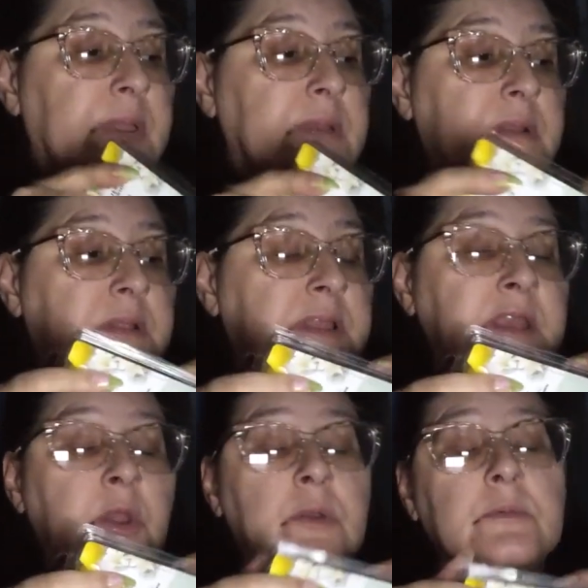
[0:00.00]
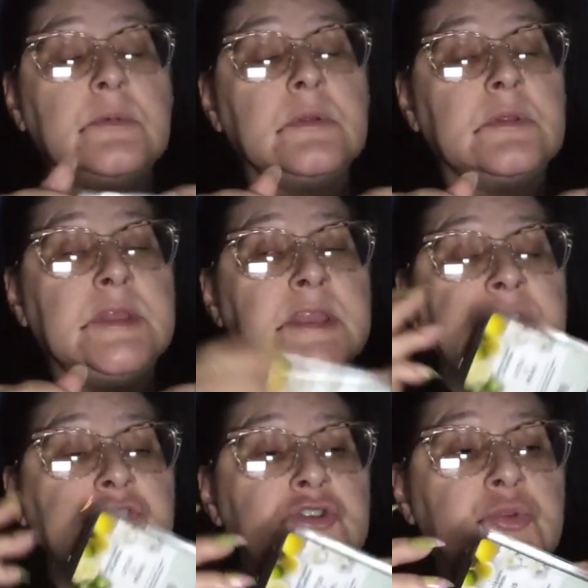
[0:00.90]
but clean,
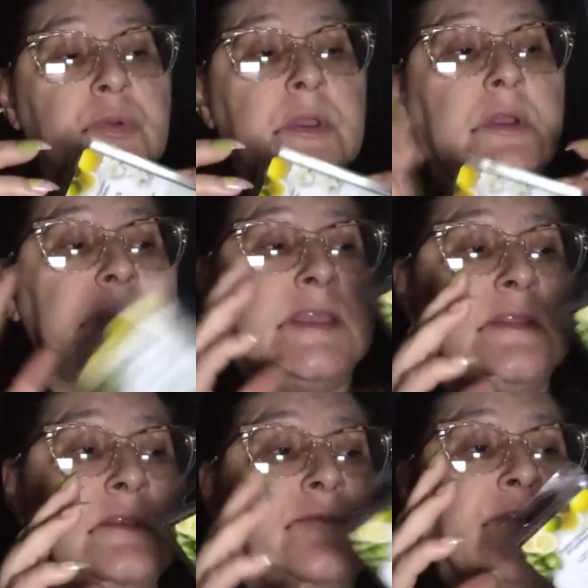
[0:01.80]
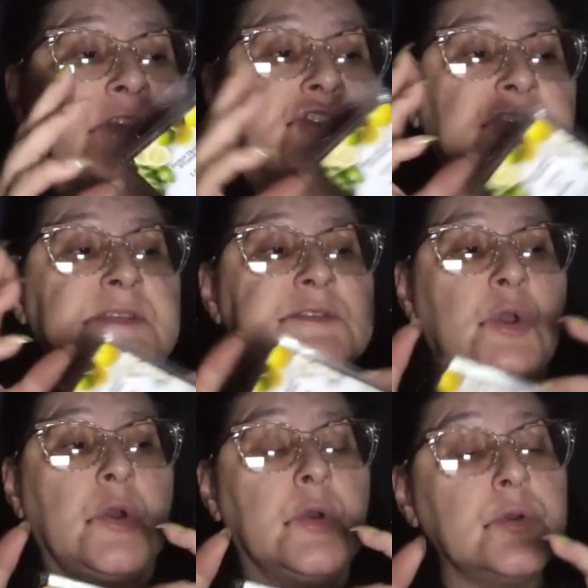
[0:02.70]
clean, do clean freshness
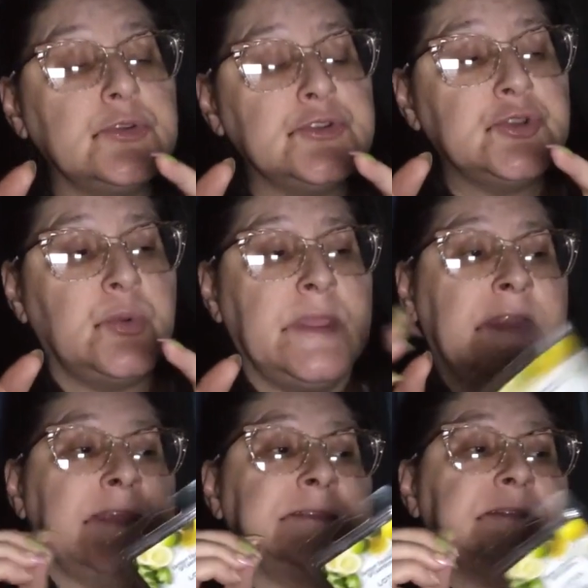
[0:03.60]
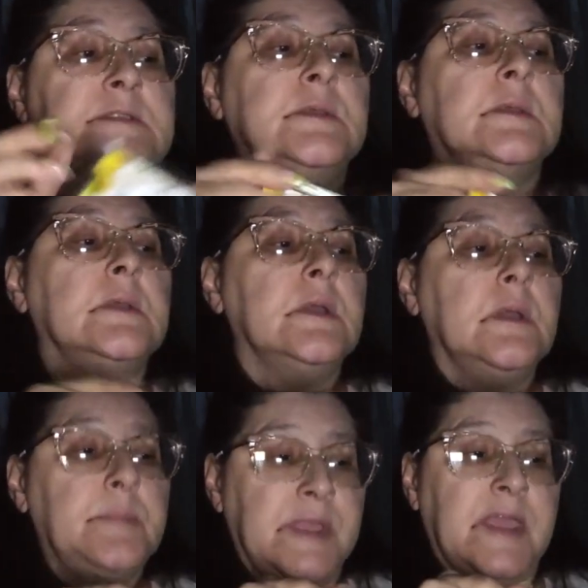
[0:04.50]
dewiness,
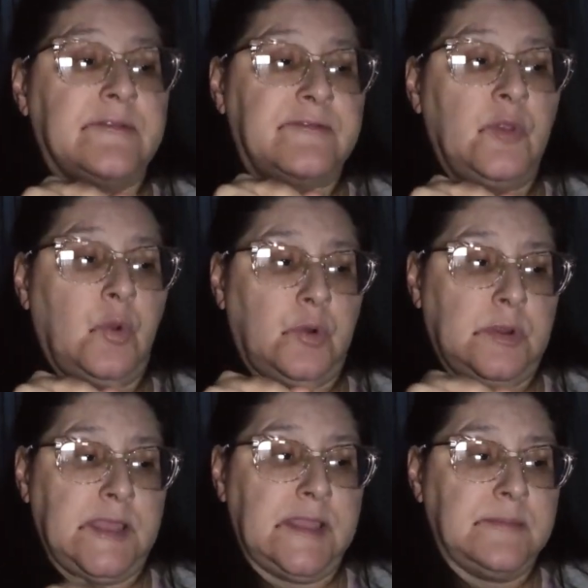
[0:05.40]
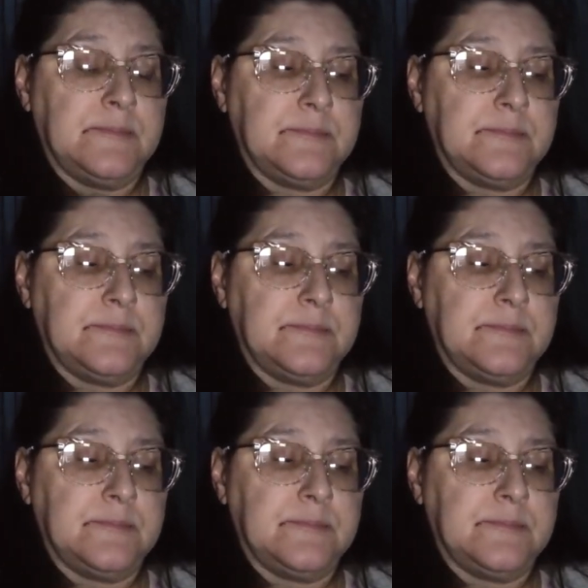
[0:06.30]
but yet florally.